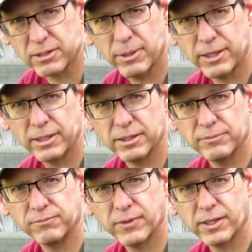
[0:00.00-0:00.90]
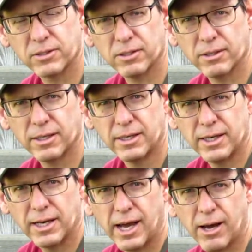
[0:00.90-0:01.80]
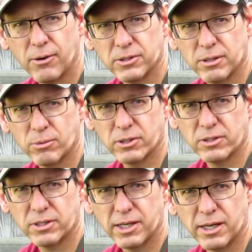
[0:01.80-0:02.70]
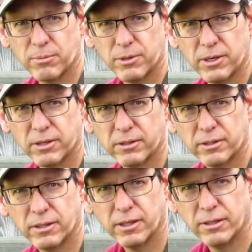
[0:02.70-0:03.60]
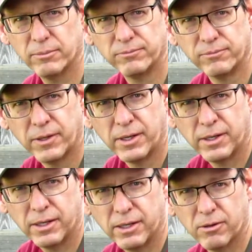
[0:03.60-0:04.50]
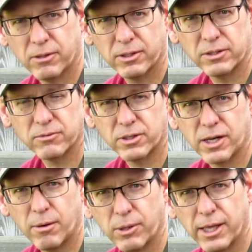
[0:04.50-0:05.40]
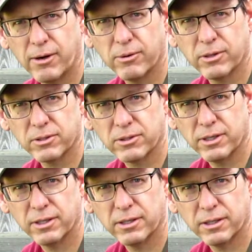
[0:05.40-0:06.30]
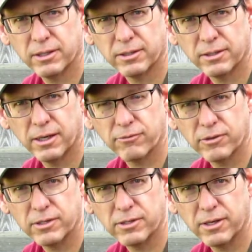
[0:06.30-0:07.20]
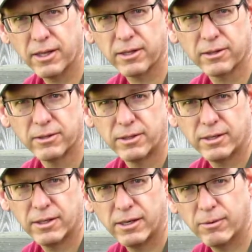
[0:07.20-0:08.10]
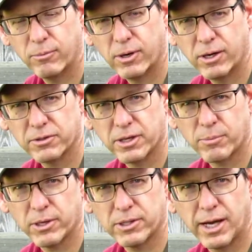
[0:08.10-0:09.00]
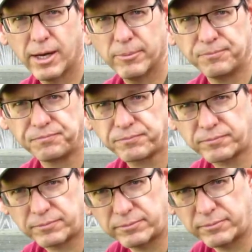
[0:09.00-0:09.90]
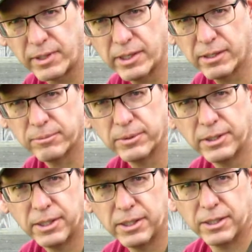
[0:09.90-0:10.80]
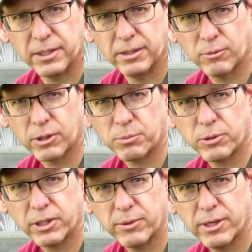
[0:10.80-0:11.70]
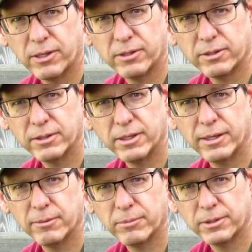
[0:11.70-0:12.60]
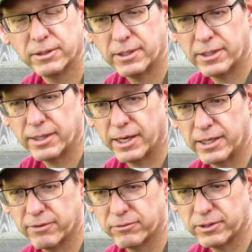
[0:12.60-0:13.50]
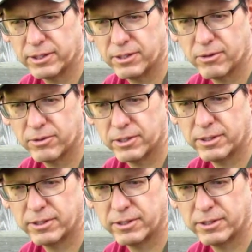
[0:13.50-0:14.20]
about it. That's how I was able to stay up there, you know, at least for a couple hours and not freeze to death while I was up on top. It worked pretty well. I definitely know that